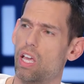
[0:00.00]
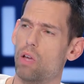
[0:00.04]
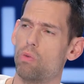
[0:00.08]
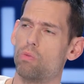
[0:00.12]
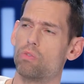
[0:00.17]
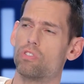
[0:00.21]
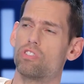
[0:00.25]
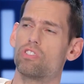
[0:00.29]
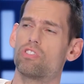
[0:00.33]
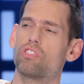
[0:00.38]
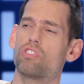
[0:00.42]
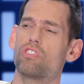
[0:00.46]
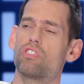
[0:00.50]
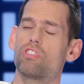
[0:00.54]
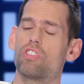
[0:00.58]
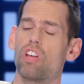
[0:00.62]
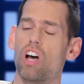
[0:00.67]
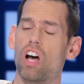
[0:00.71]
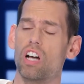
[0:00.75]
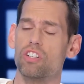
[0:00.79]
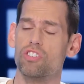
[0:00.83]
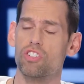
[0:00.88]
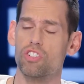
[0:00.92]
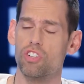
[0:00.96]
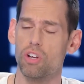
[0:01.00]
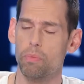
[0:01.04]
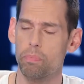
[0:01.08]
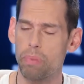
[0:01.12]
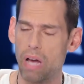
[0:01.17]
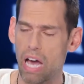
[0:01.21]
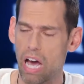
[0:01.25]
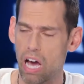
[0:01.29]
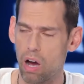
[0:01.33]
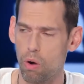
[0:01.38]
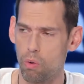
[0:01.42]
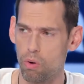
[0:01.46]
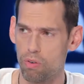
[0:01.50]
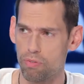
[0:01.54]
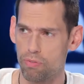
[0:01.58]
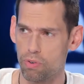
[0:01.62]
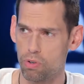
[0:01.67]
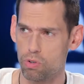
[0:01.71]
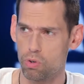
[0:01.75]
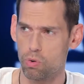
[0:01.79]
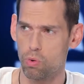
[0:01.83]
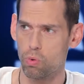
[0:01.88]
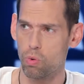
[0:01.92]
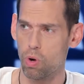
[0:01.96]
It was such a
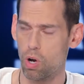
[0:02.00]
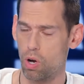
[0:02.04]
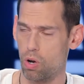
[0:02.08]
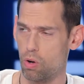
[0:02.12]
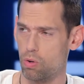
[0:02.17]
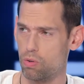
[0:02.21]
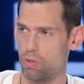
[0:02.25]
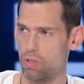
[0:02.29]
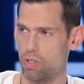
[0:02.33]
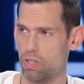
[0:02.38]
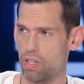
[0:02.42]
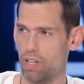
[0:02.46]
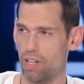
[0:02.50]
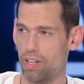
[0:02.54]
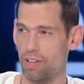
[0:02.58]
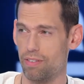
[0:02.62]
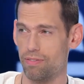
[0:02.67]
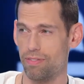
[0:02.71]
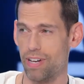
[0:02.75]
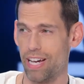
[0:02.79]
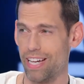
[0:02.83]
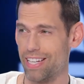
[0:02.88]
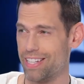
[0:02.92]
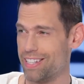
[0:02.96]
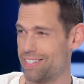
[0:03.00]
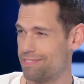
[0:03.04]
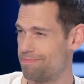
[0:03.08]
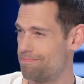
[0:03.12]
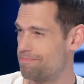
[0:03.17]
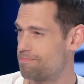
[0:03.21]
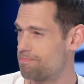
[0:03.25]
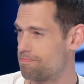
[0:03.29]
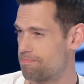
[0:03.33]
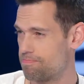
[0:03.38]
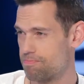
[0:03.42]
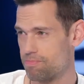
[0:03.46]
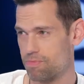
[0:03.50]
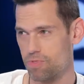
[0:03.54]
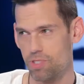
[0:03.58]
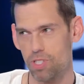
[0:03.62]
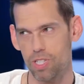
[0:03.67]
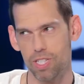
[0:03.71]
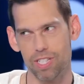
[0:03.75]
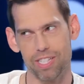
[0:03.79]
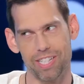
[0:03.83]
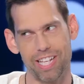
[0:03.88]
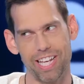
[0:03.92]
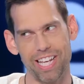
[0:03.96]
powerful quote. If I can
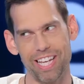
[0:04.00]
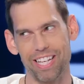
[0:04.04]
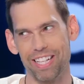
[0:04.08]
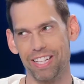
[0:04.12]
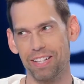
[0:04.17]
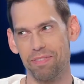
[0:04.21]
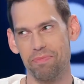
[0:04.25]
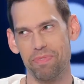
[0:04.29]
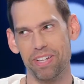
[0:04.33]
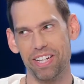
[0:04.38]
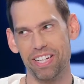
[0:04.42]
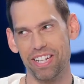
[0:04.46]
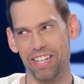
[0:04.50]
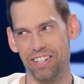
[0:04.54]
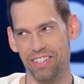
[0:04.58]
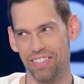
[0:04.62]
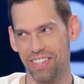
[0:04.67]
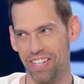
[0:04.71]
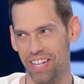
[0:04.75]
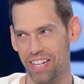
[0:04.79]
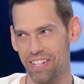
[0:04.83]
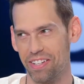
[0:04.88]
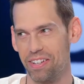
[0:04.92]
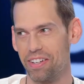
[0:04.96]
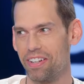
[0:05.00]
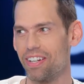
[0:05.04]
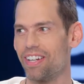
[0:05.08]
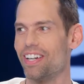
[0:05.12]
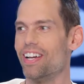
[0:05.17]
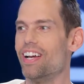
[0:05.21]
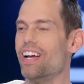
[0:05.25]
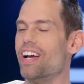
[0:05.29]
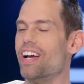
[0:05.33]
steal a bit of your thunder.